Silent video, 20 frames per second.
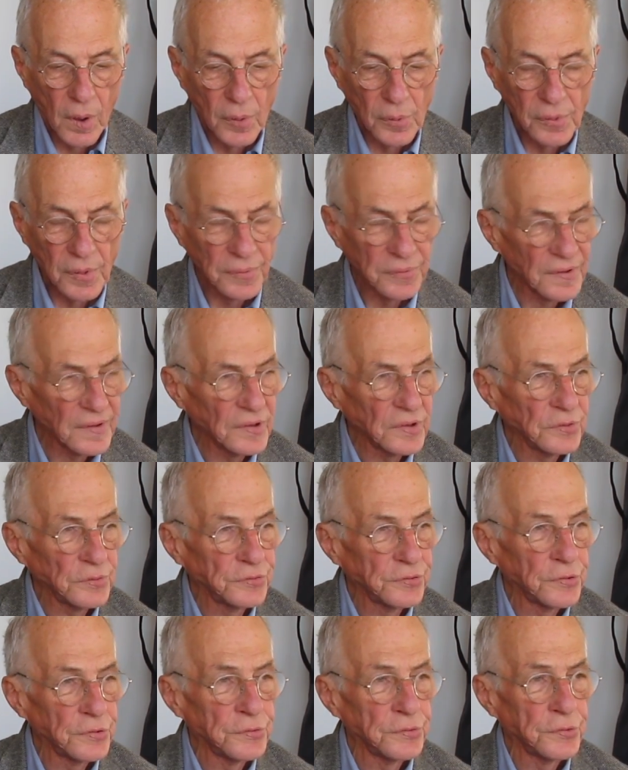the thing
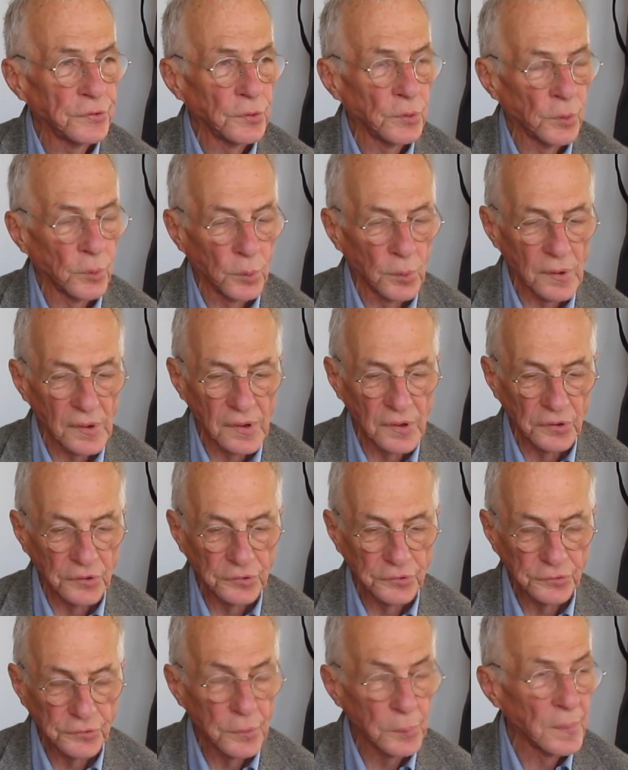to do
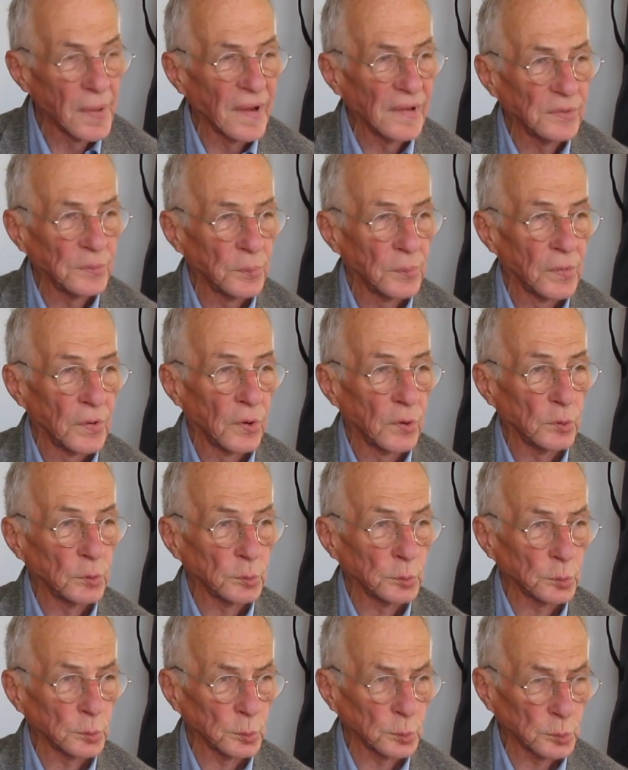is to make
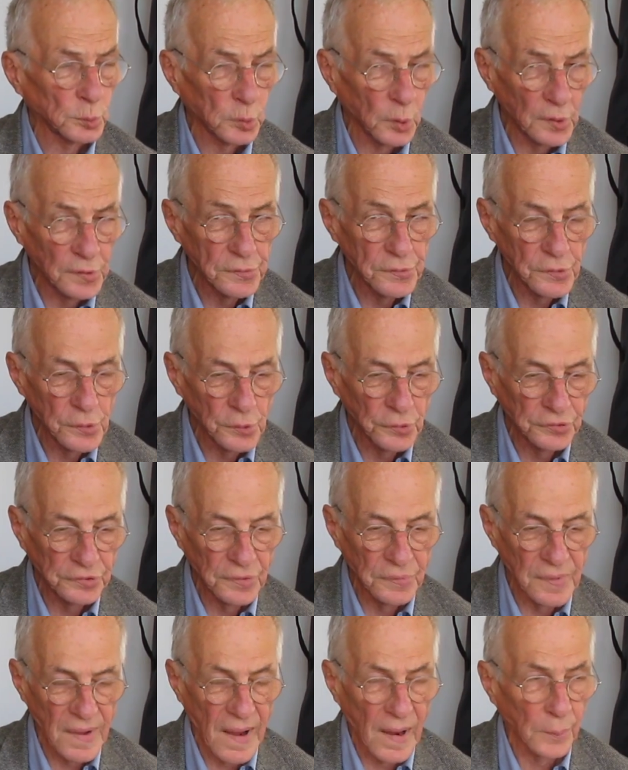good use
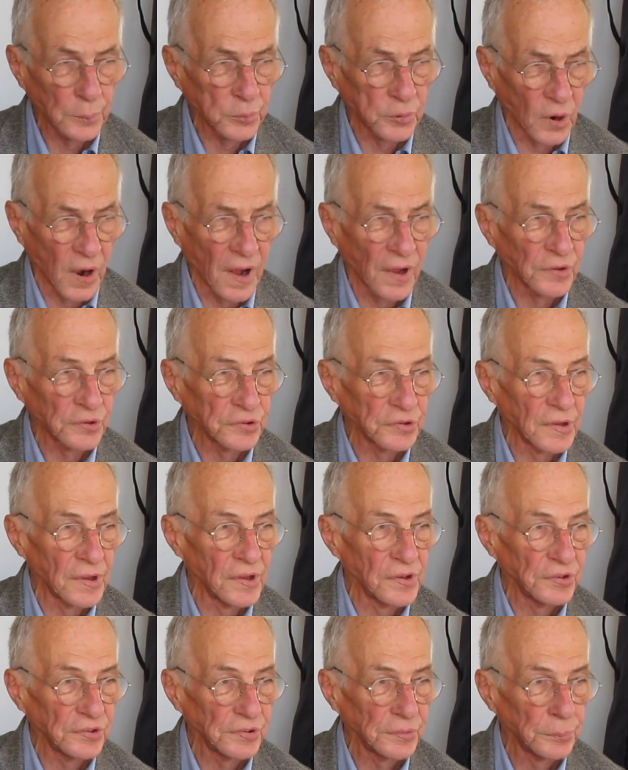of that
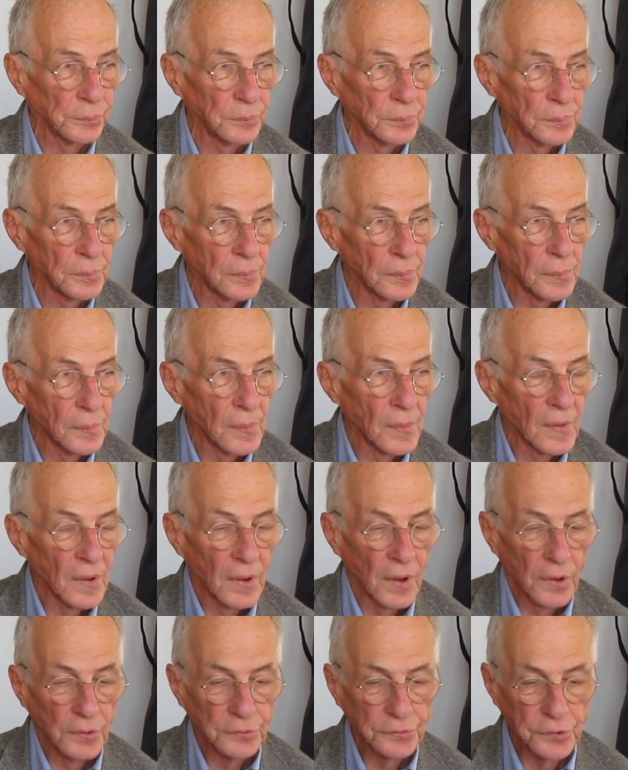process,
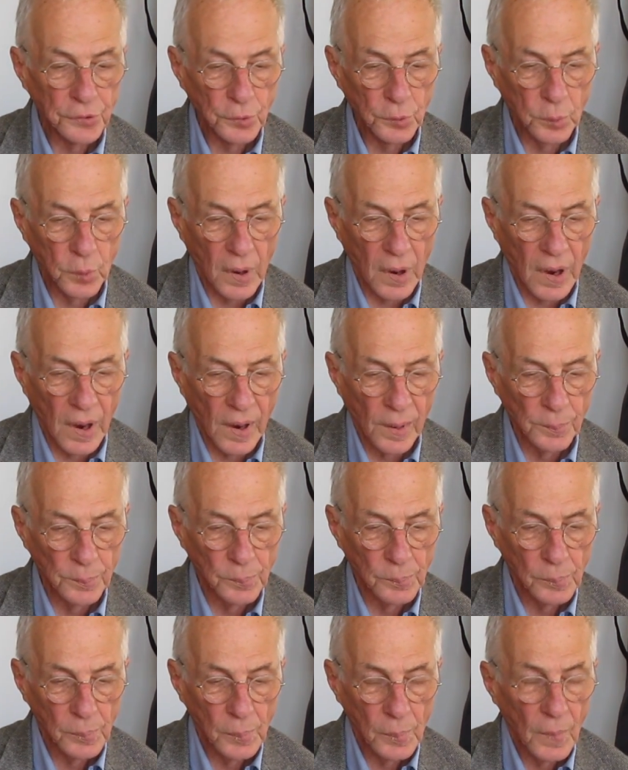to
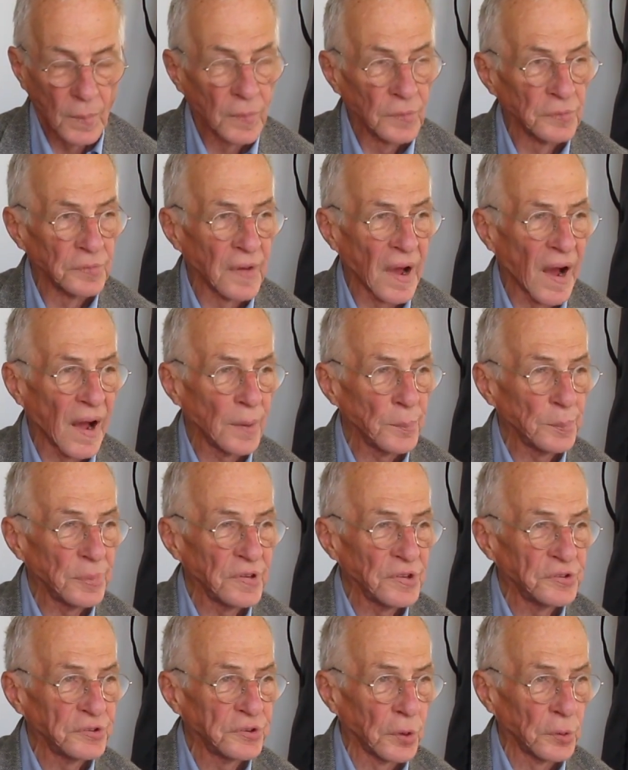not
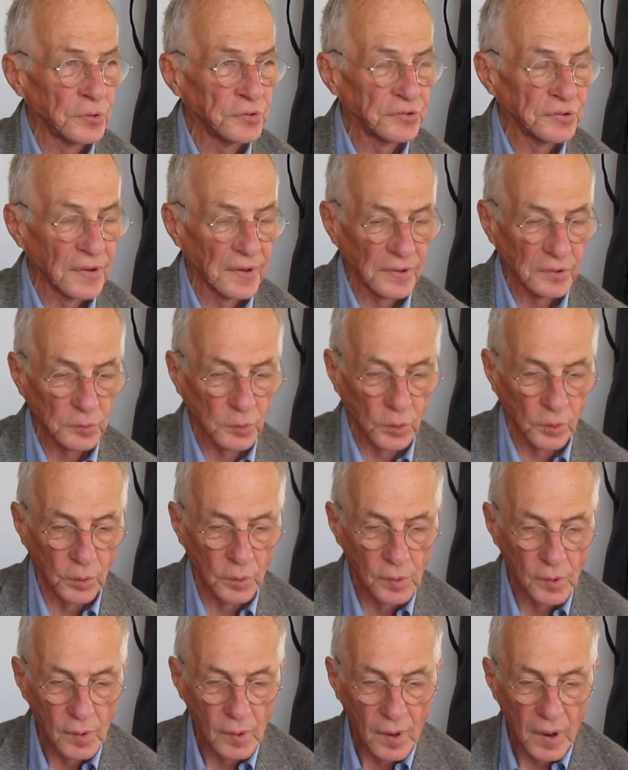be so
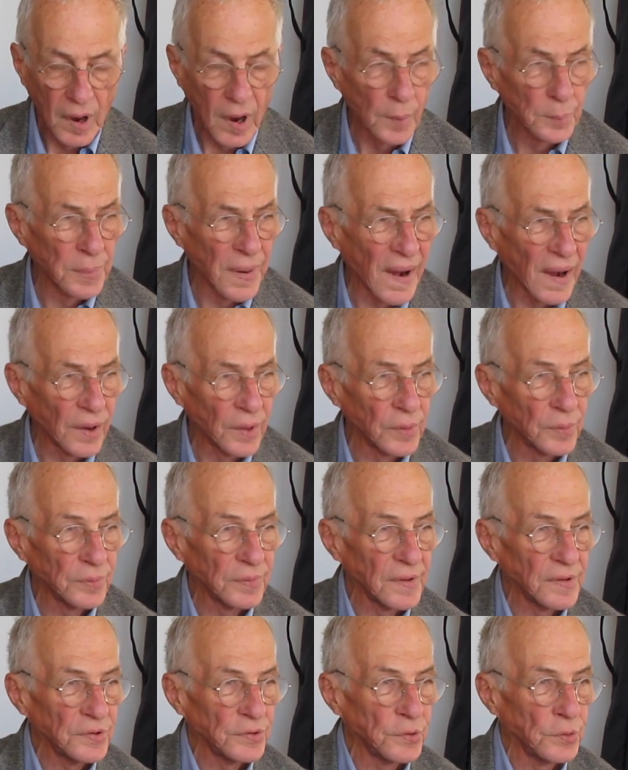cynical about
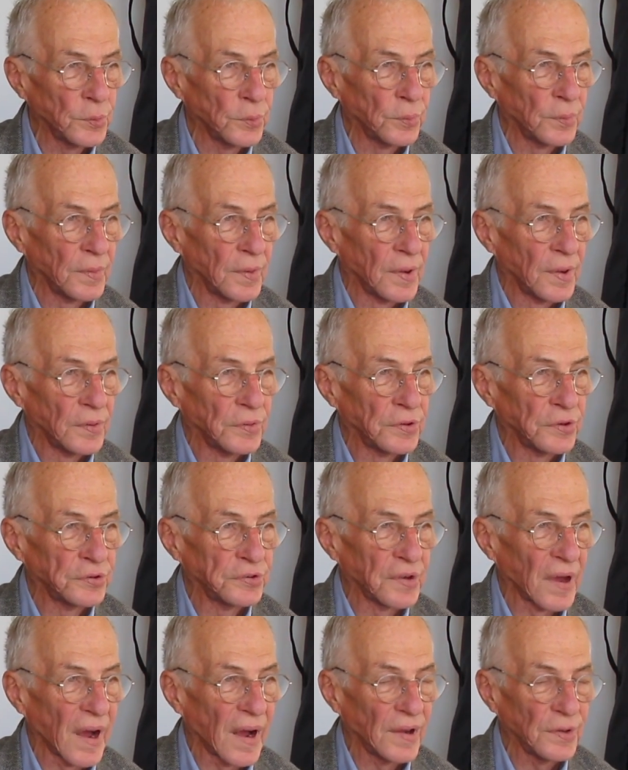it that you
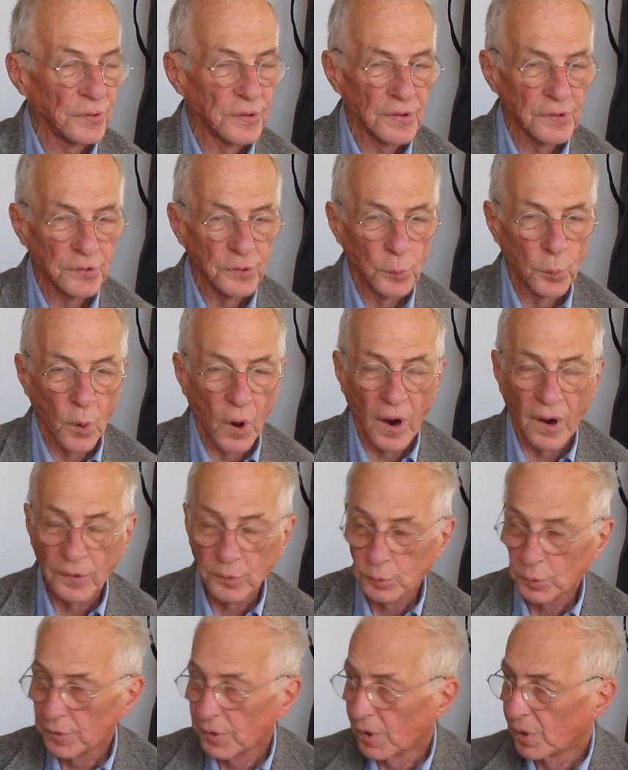decide that you
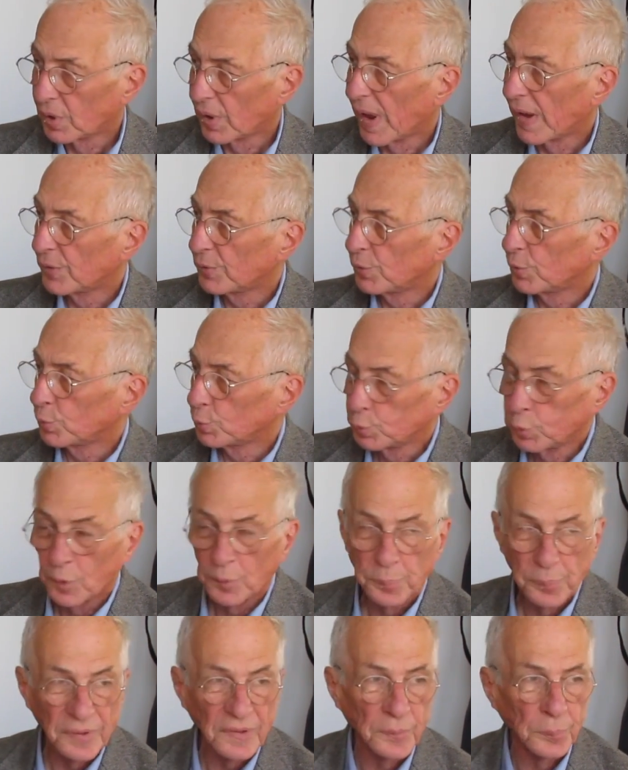aren't going to let
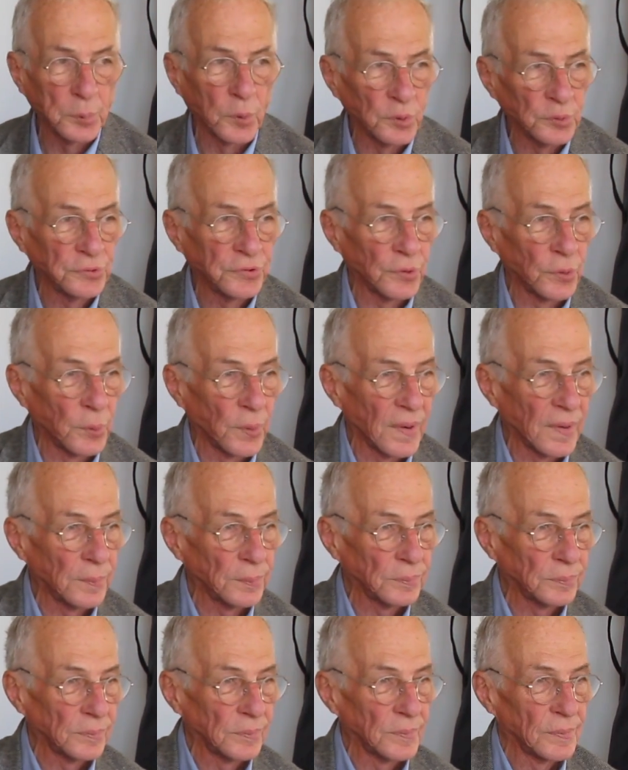good people to it,
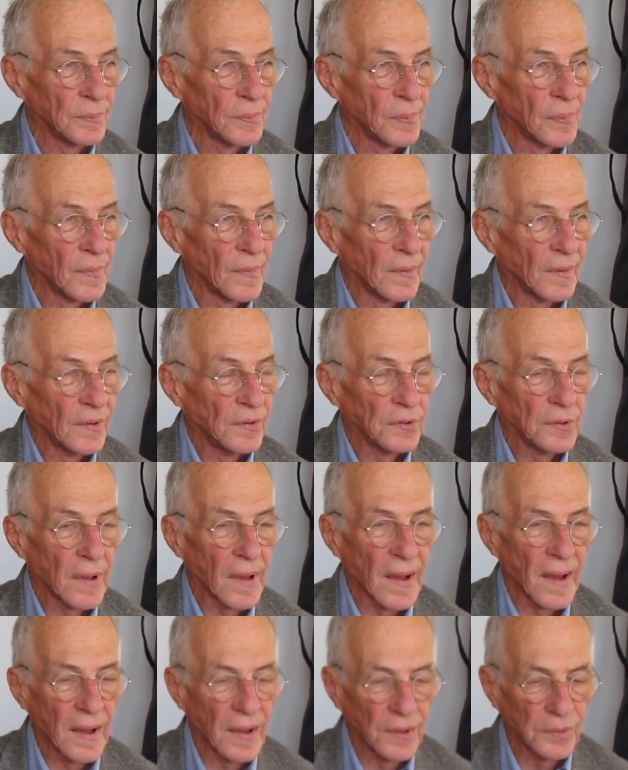
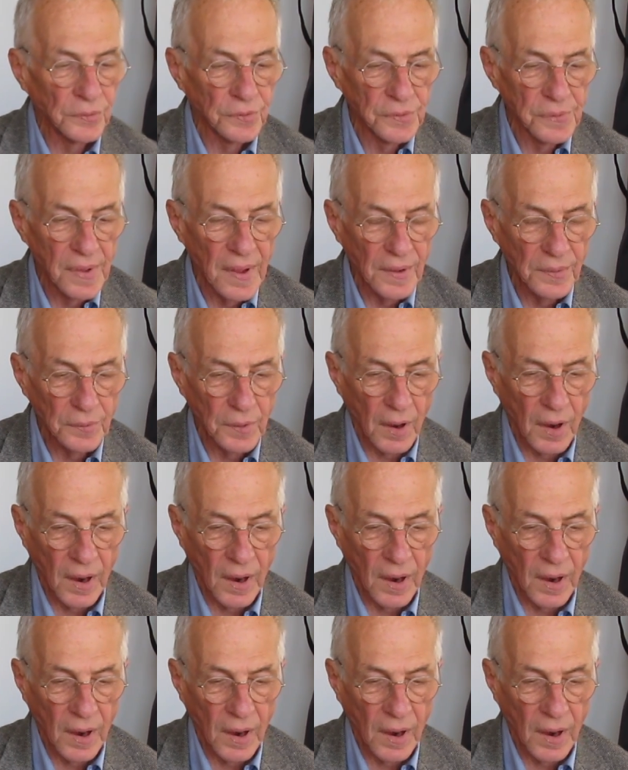and that